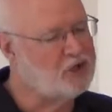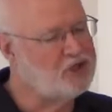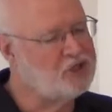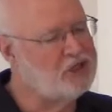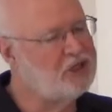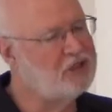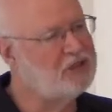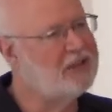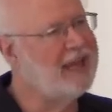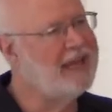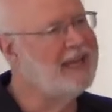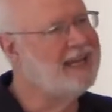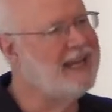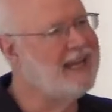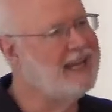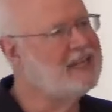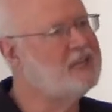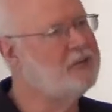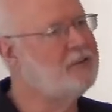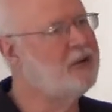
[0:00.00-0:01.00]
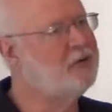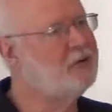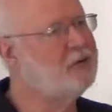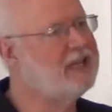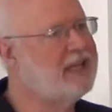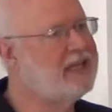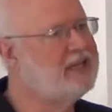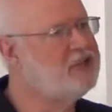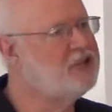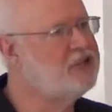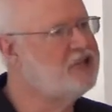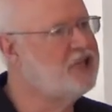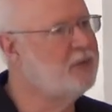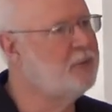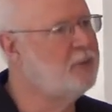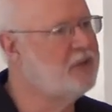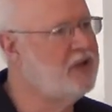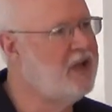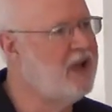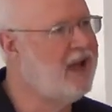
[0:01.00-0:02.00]
personal and intimate
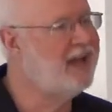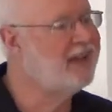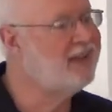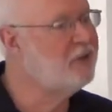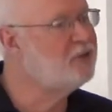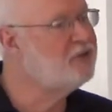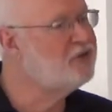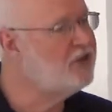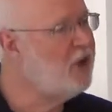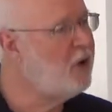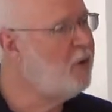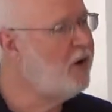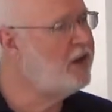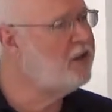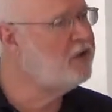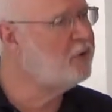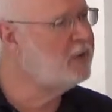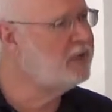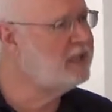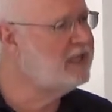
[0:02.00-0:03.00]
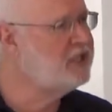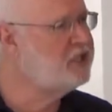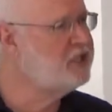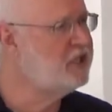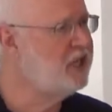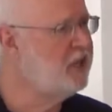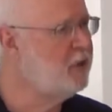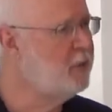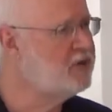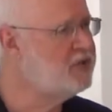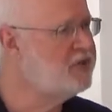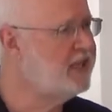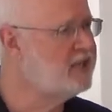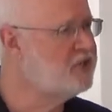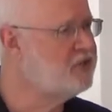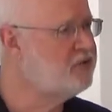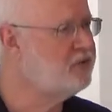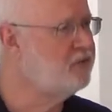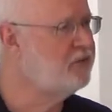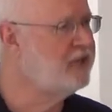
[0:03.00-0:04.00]
relationship with God. There's no other religion in which
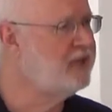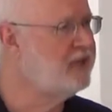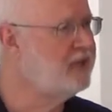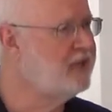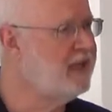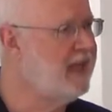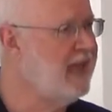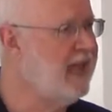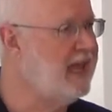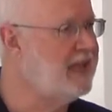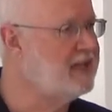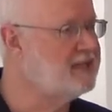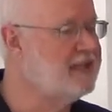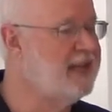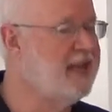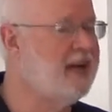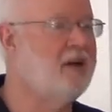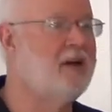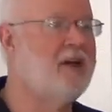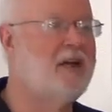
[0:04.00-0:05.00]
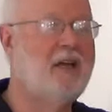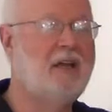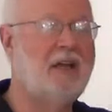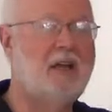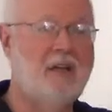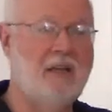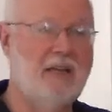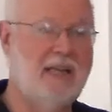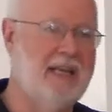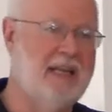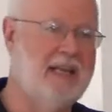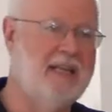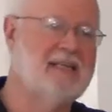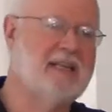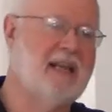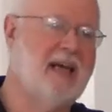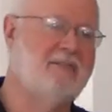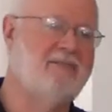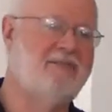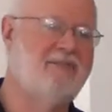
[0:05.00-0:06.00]
that's truly the case. Now, in
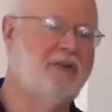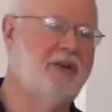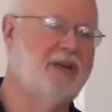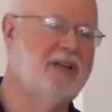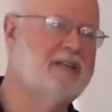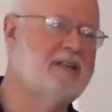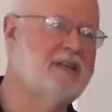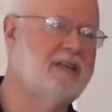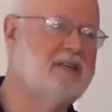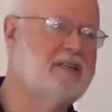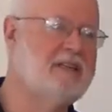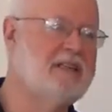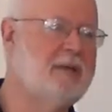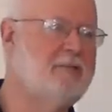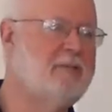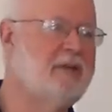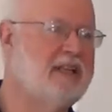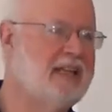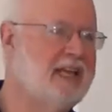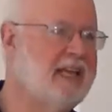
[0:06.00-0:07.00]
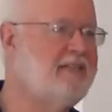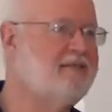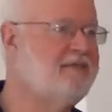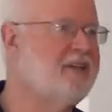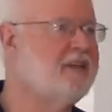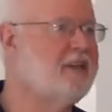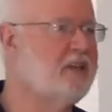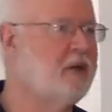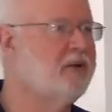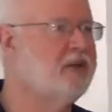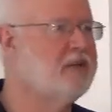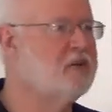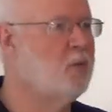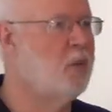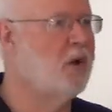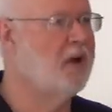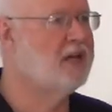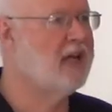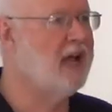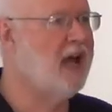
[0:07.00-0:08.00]
Islam, for instance, they believe that there is
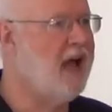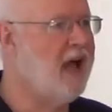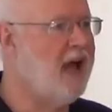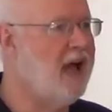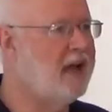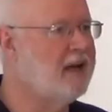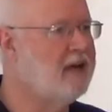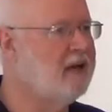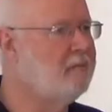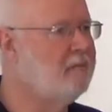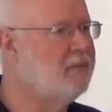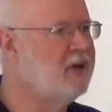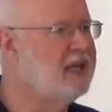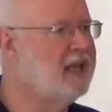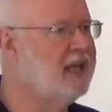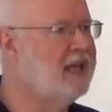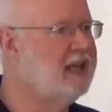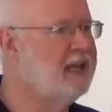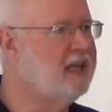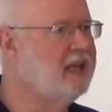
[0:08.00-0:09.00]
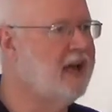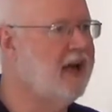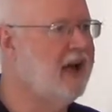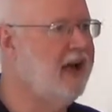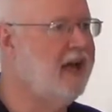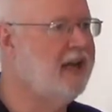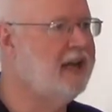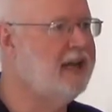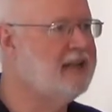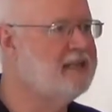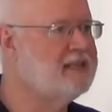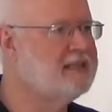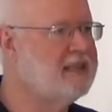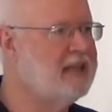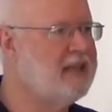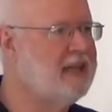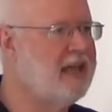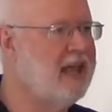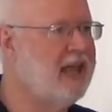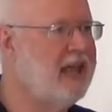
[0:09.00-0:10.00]
one God, but God is
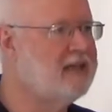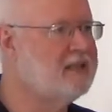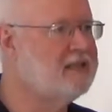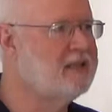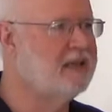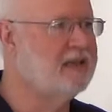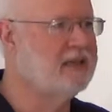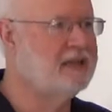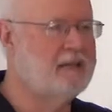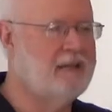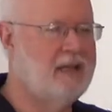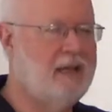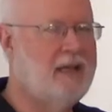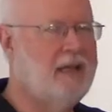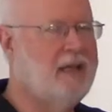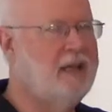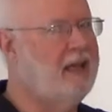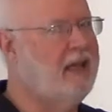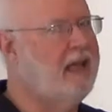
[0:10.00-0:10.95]
seen as a